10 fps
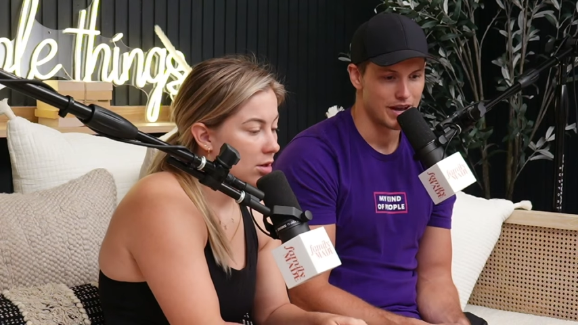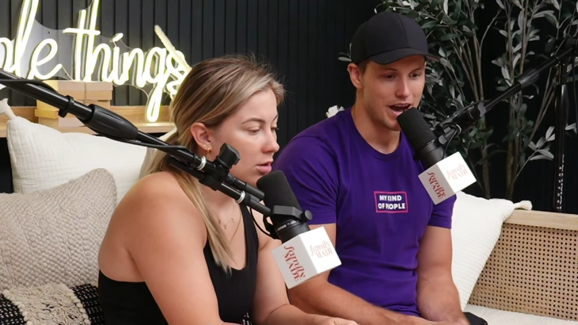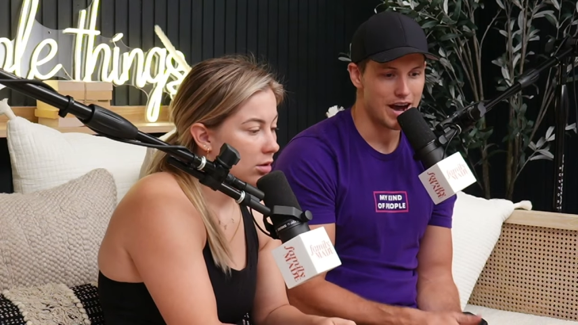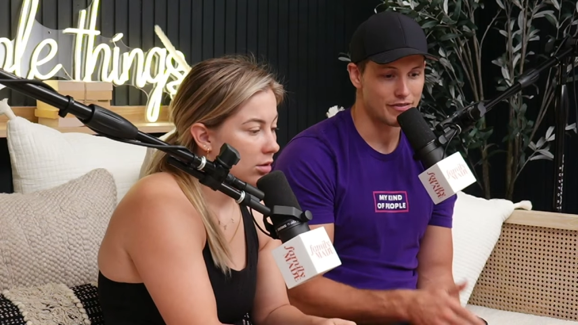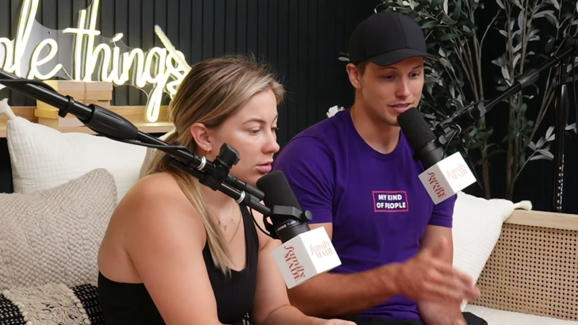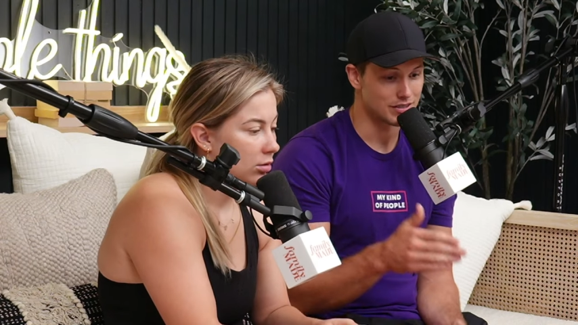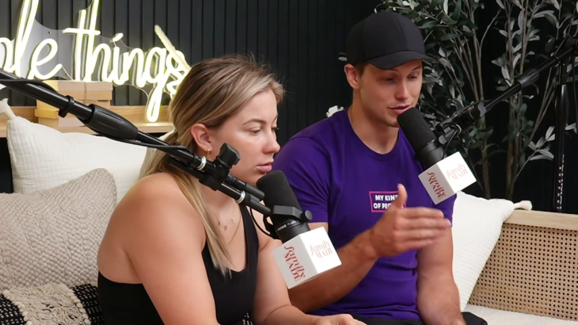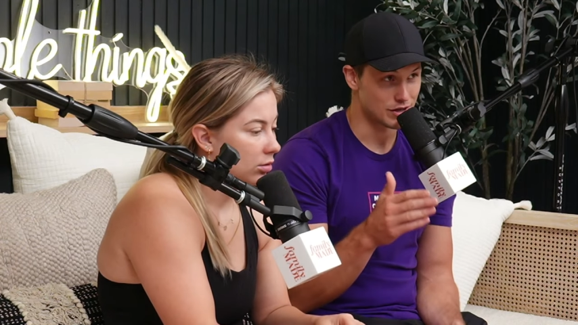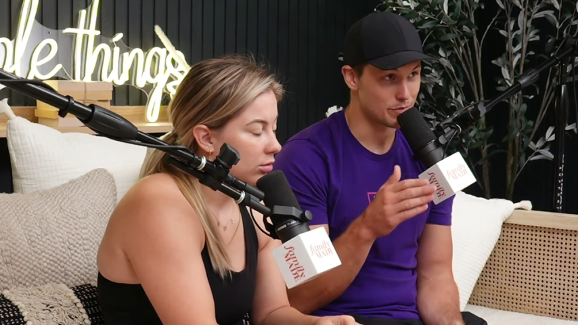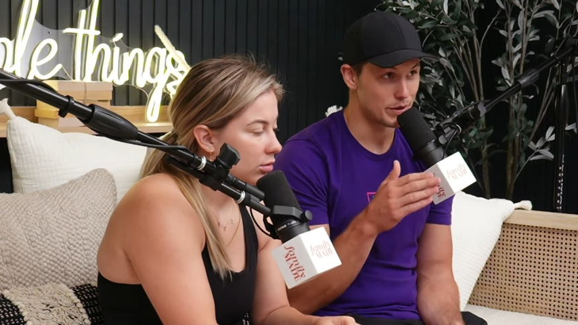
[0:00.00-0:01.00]
Speaker 1: Obviously,
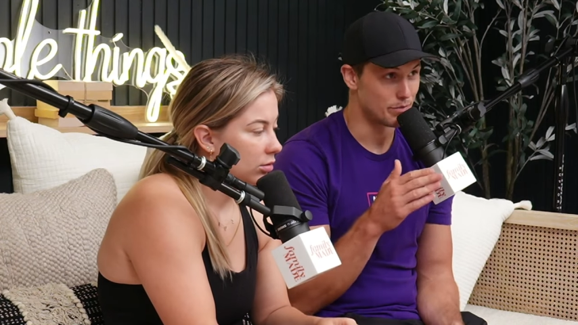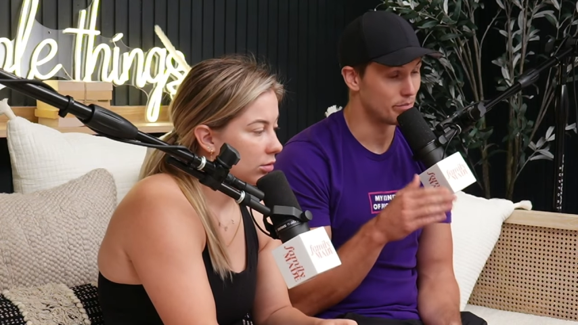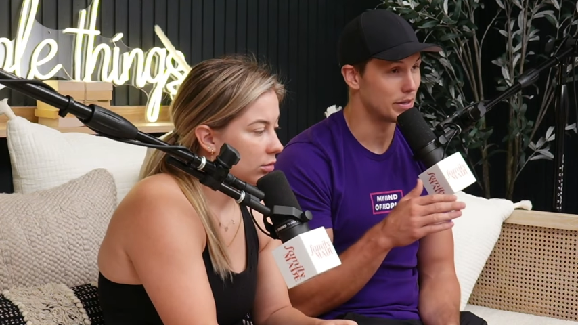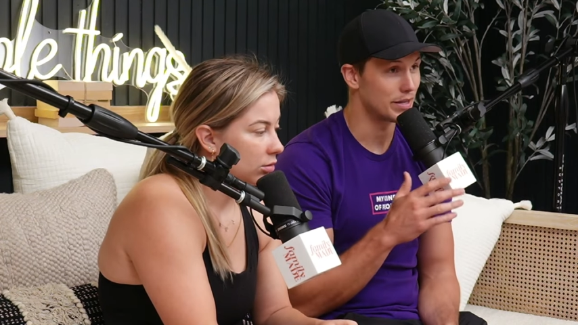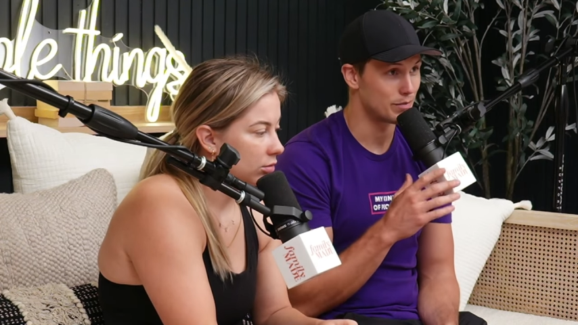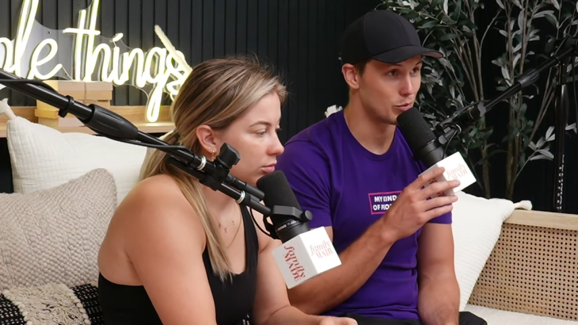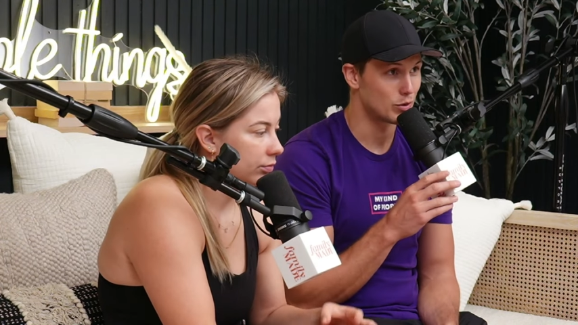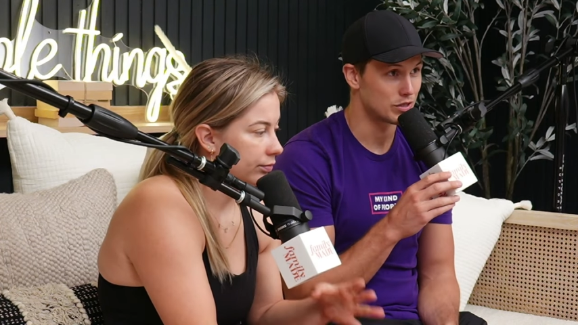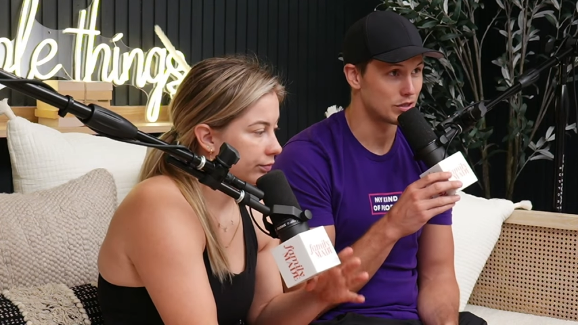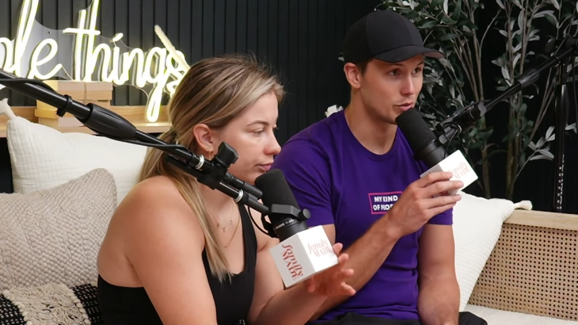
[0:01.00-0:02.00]
there's going to be a million
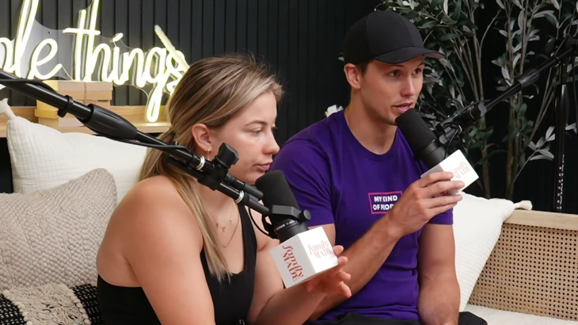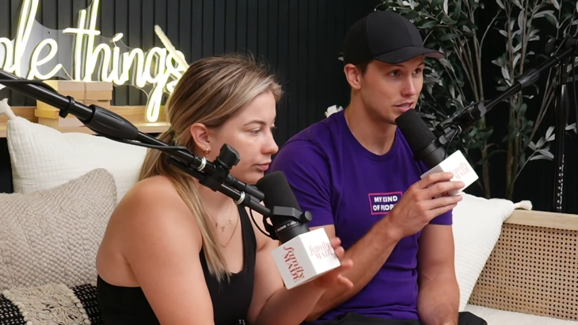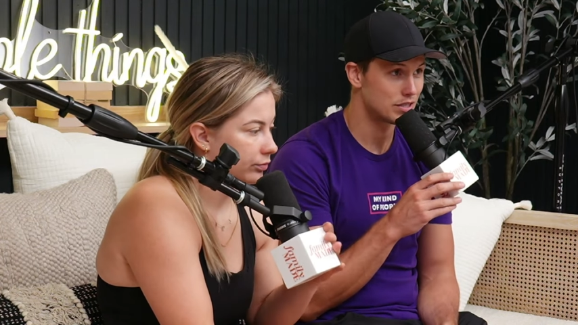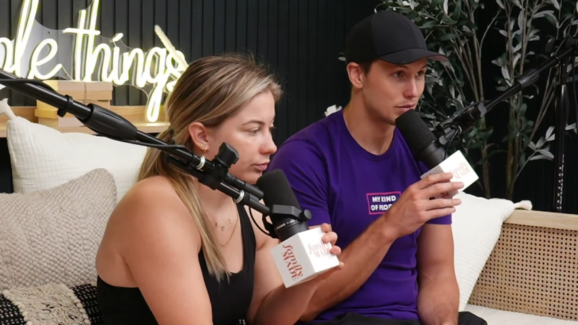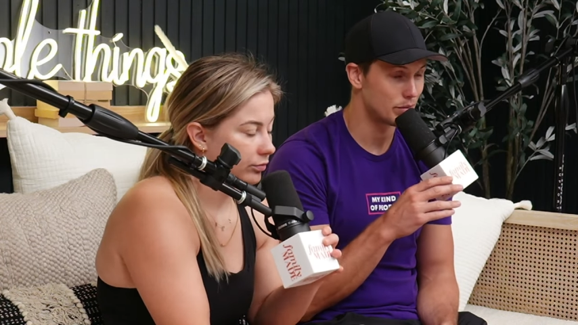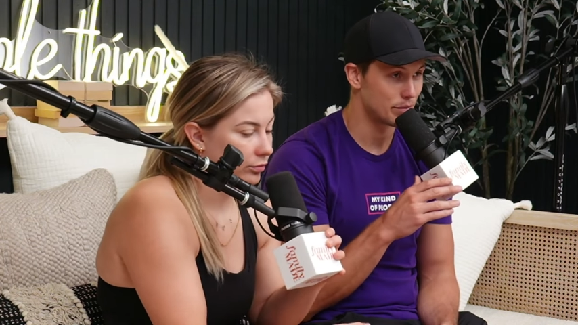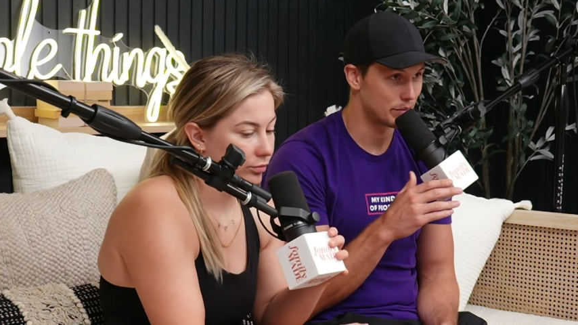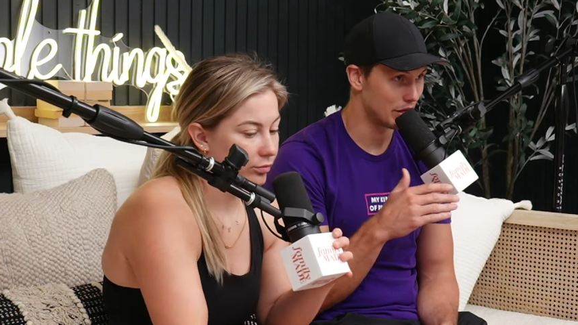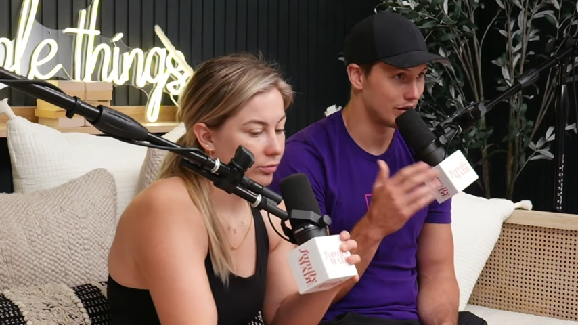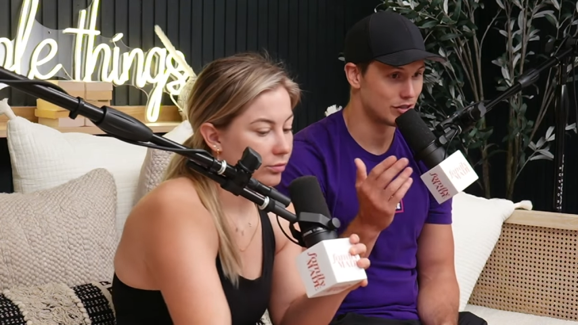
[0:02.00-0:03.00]
more situations,
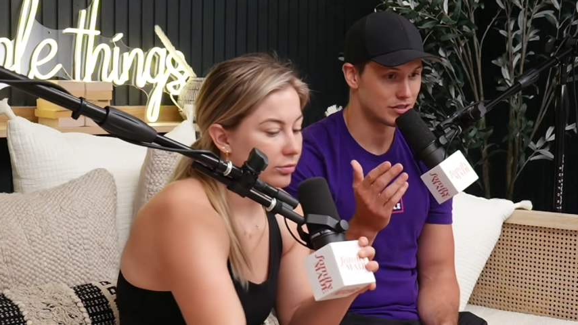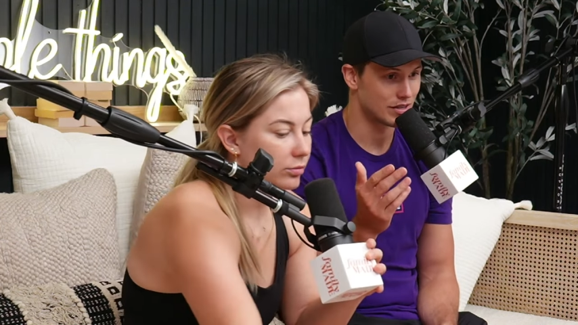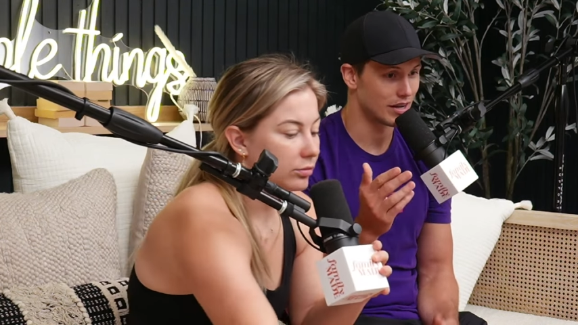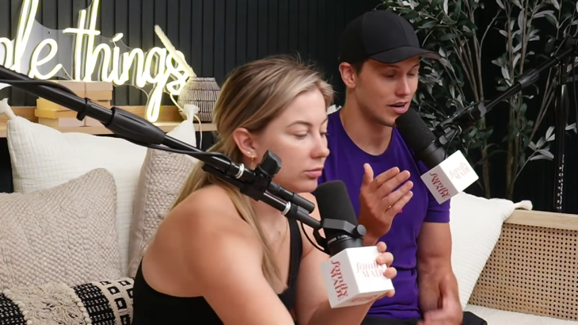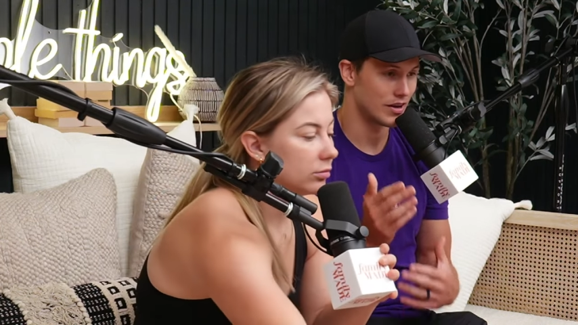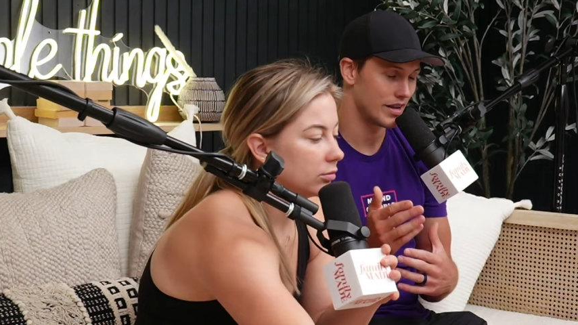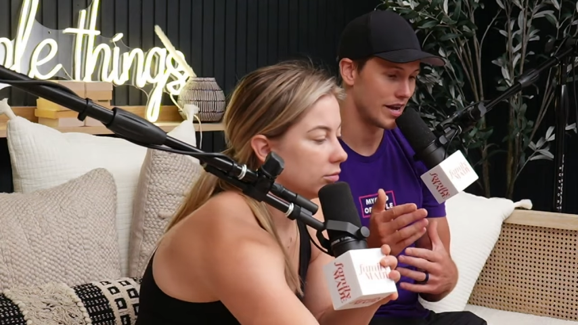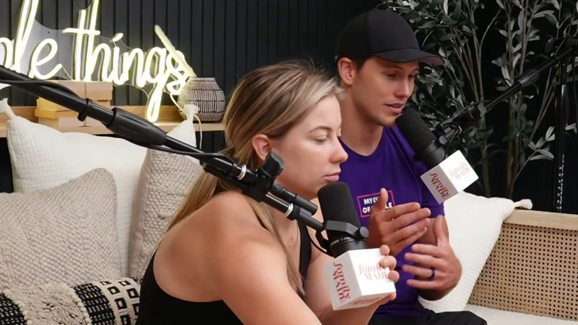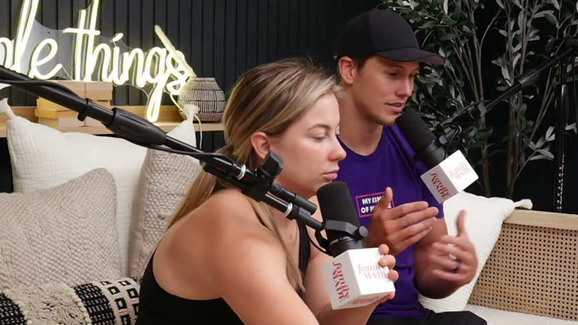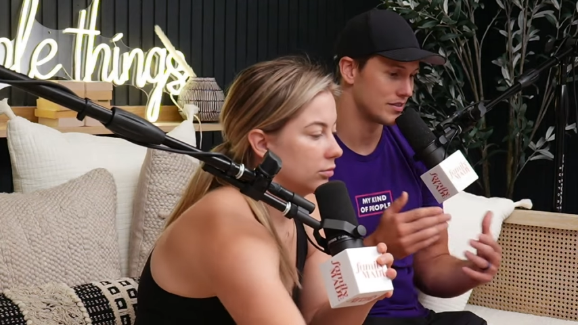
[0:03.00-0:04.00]
but beyond just like, are they
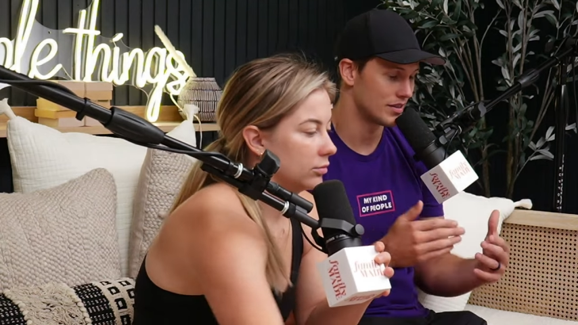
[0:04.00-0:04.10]
athletes or